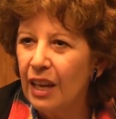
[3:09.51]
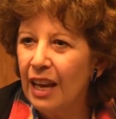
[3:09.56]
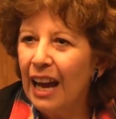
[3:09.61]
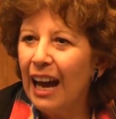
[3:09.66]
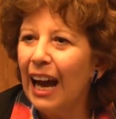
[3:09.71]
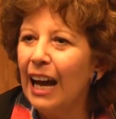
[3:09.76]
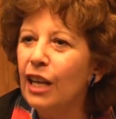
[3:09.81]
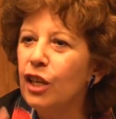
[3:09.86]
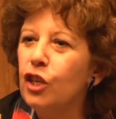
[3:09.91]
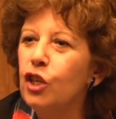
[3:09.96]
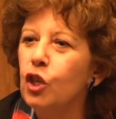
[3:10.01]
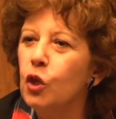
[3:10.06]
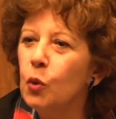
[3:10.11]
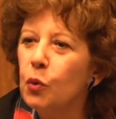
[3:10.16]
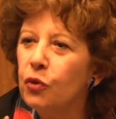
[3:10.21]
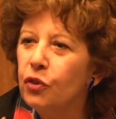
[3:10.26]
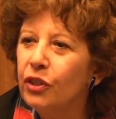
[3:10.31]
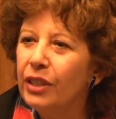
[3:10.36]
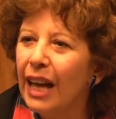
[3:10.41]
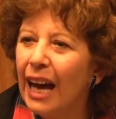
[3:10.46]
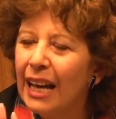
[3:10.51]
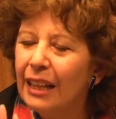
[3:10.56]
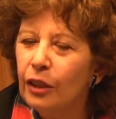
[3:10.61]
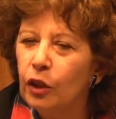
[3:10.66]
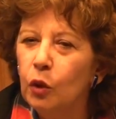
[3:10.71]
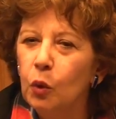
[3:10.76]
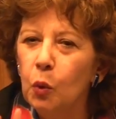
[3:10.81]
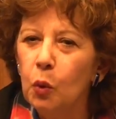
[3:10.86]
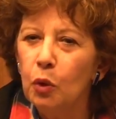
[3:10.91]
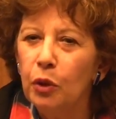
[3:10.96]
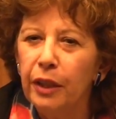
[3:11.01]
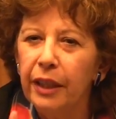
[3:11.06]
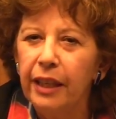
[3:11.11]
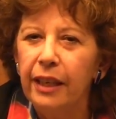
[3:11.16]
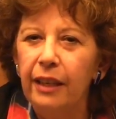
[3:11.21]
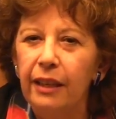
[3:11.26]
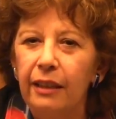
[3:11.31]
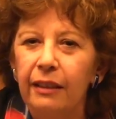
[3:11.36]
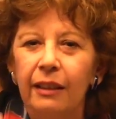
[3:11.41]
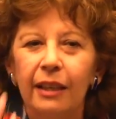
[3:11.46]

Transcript: and use that toolkit